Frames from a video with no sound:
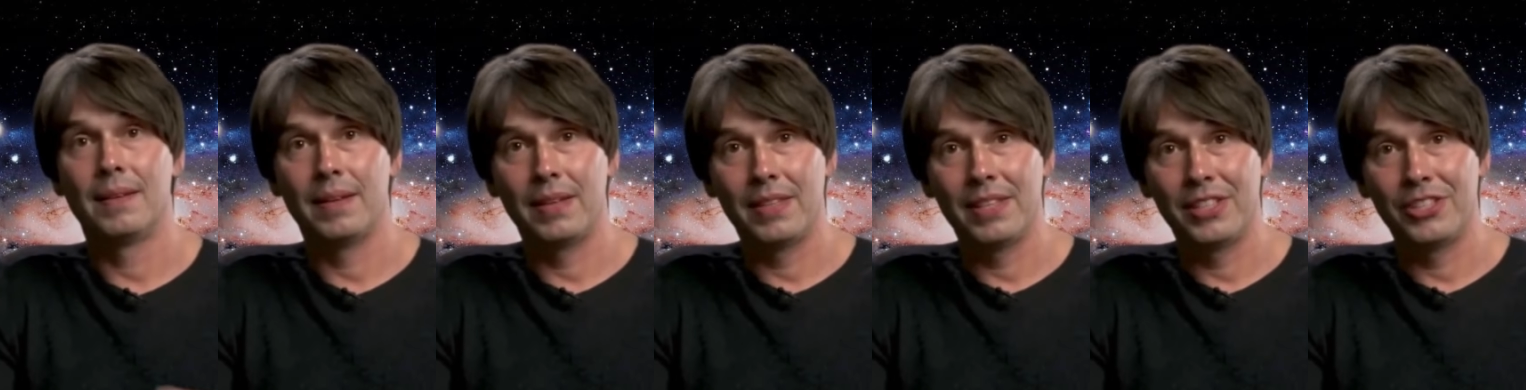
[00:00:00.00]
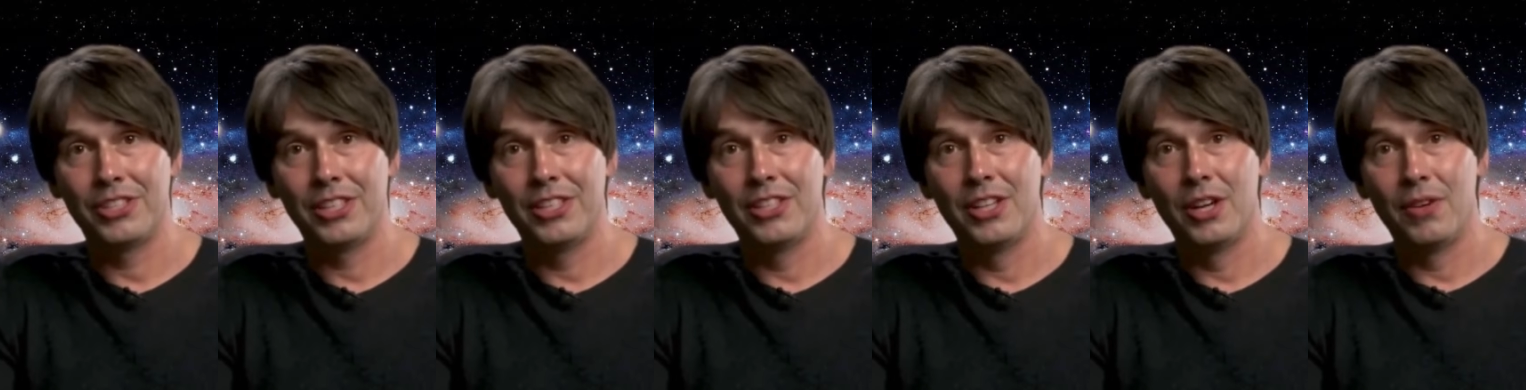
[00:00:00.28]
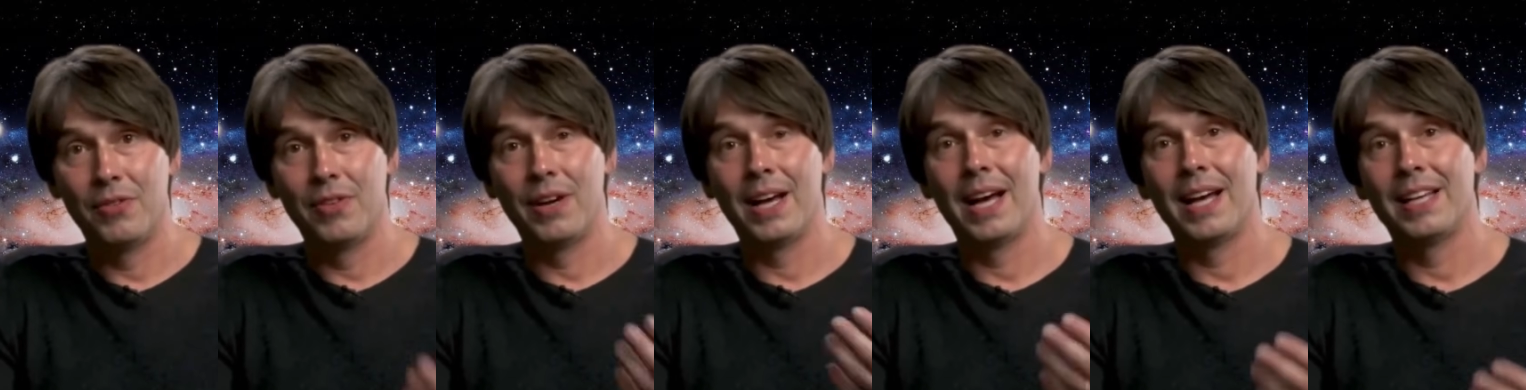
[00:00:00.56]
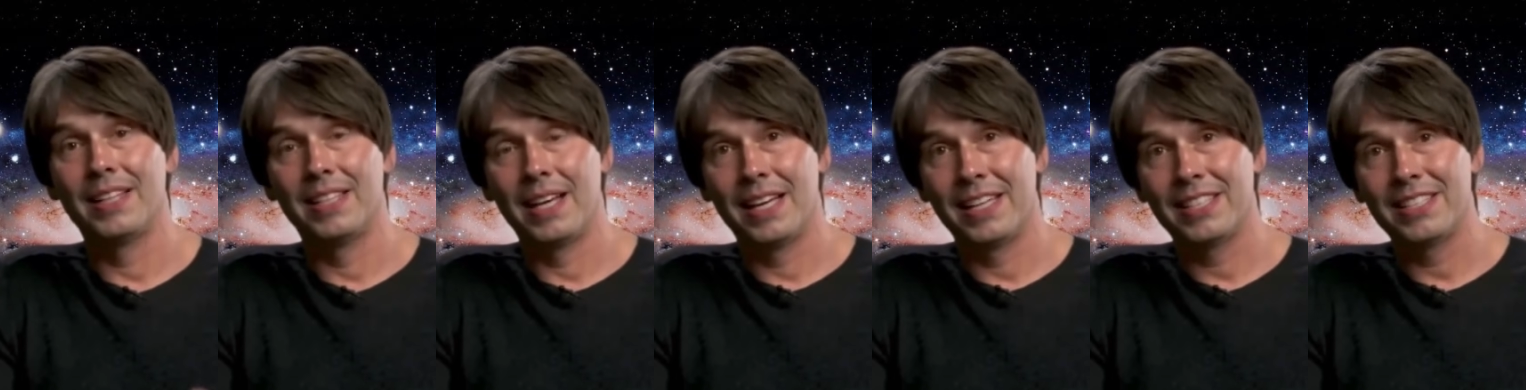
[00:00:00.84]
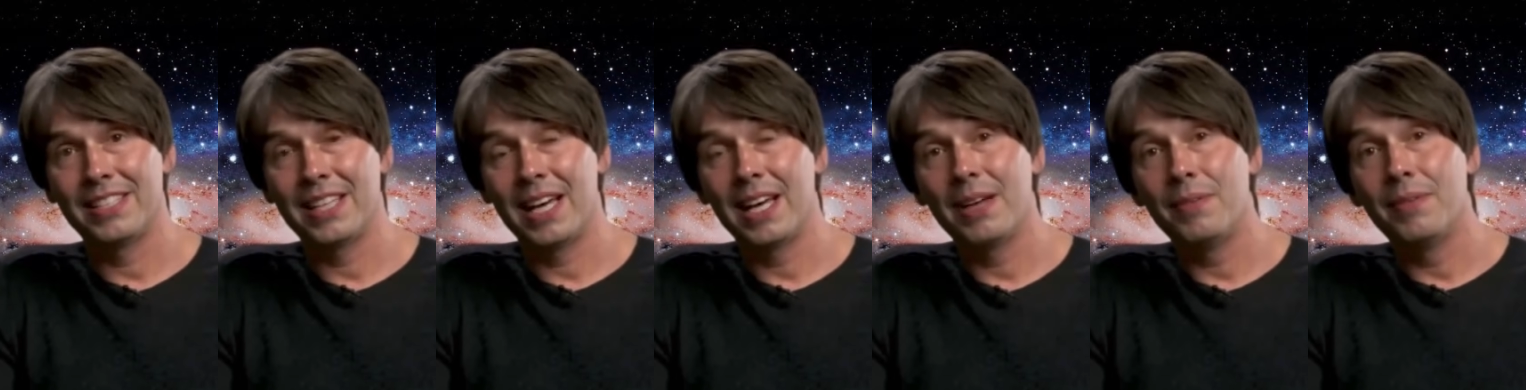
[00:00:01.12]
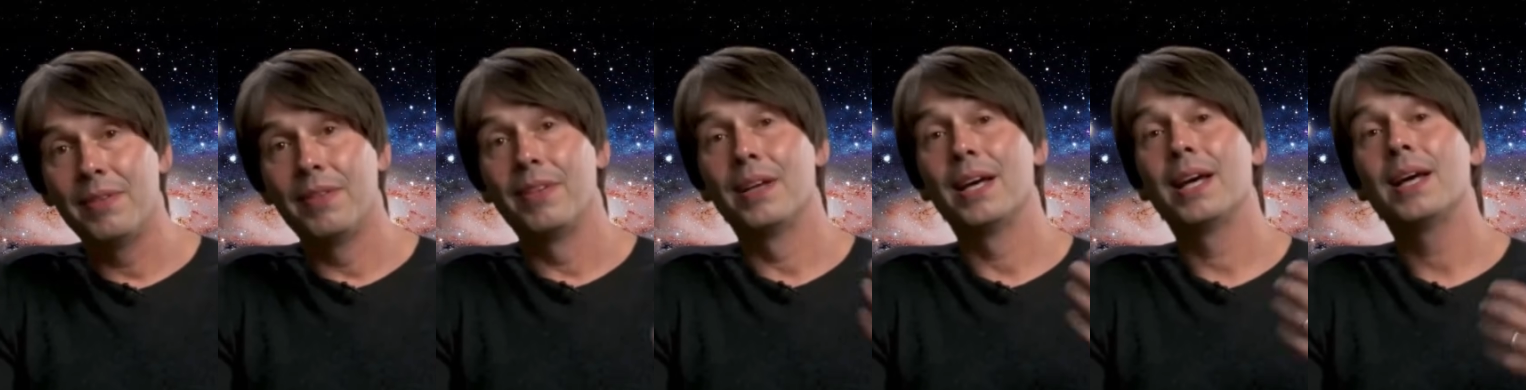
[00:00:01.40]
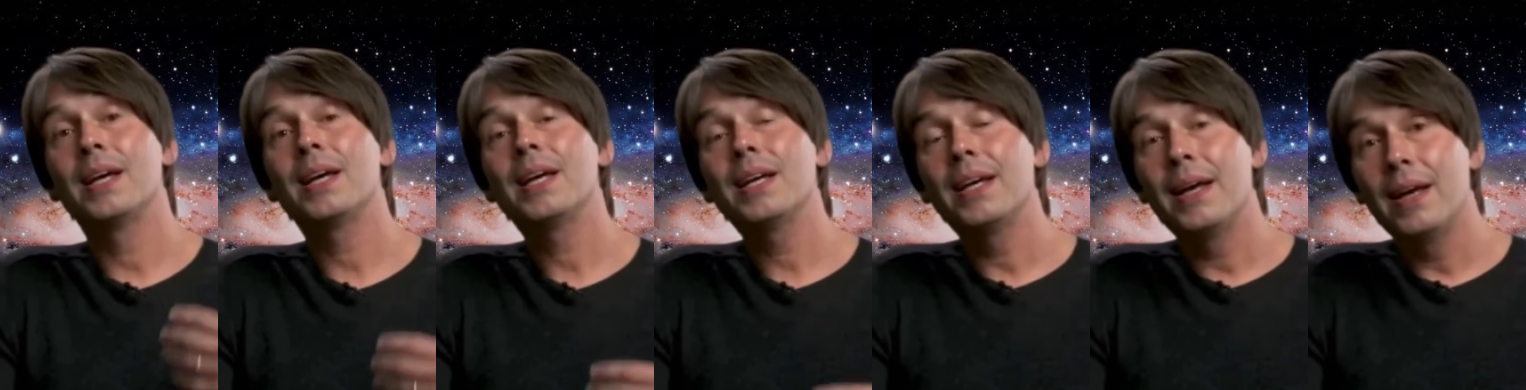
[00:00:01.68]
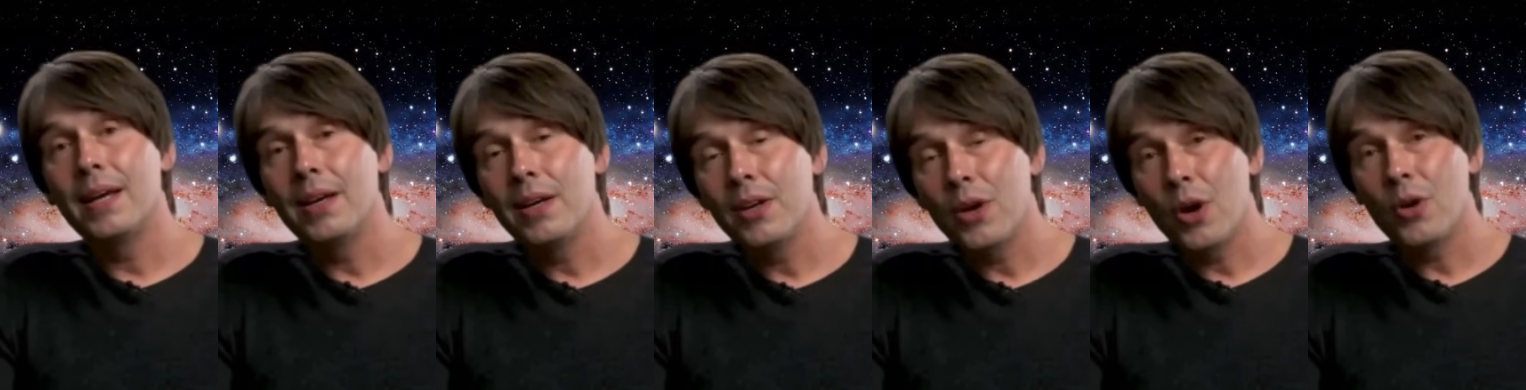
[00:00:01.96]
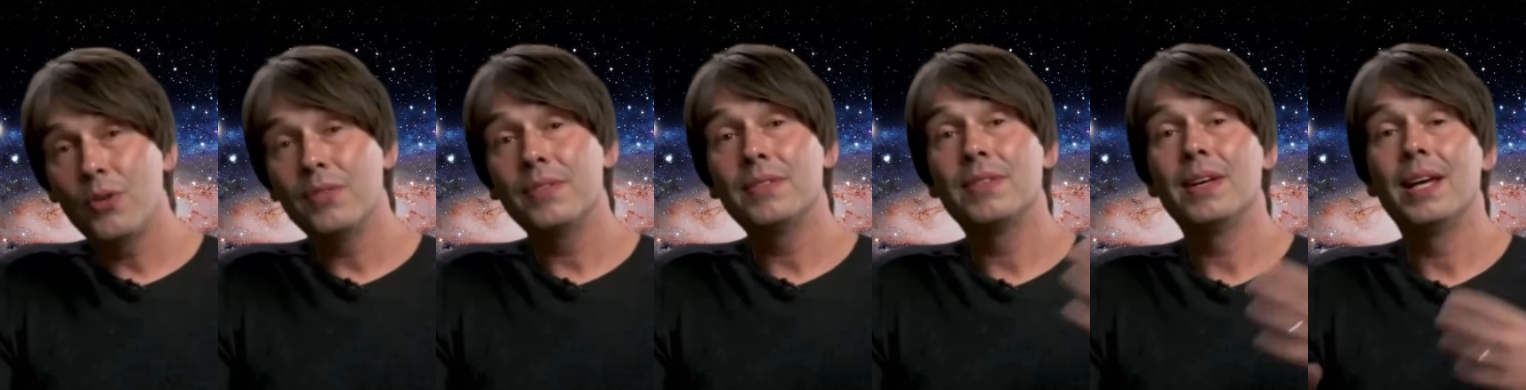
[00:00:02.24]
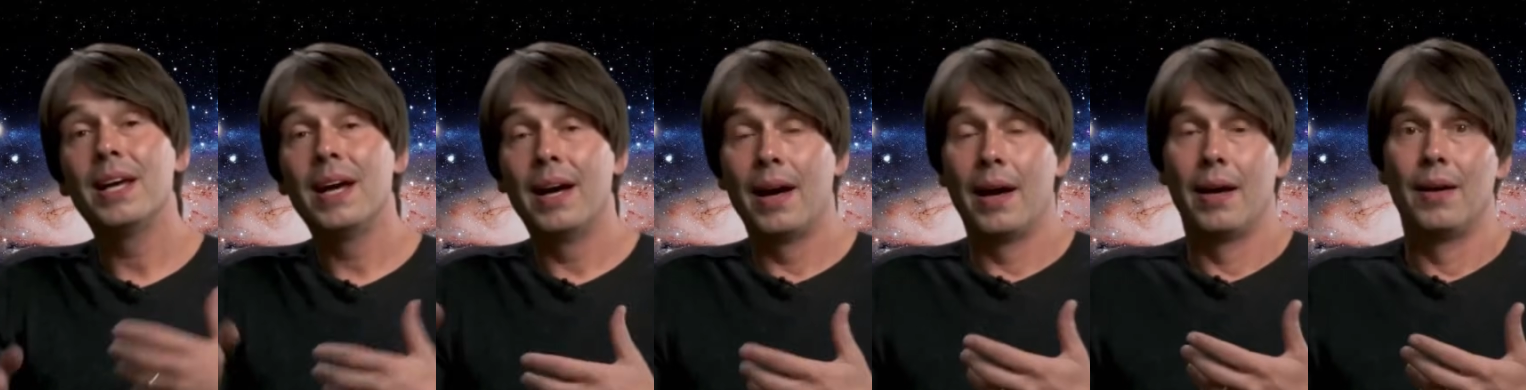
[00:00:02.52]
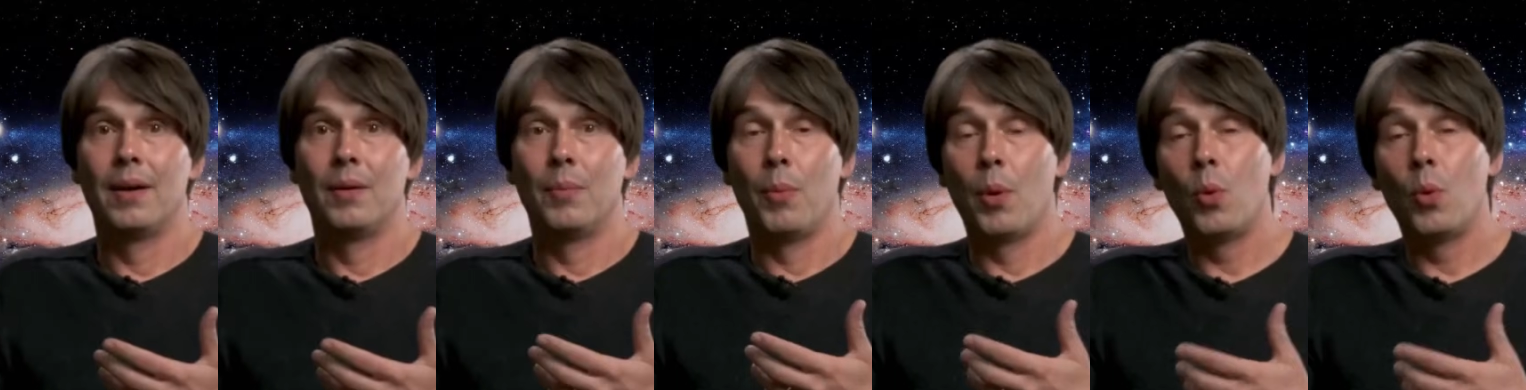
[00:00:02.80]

this discovery has that same feeling not fear,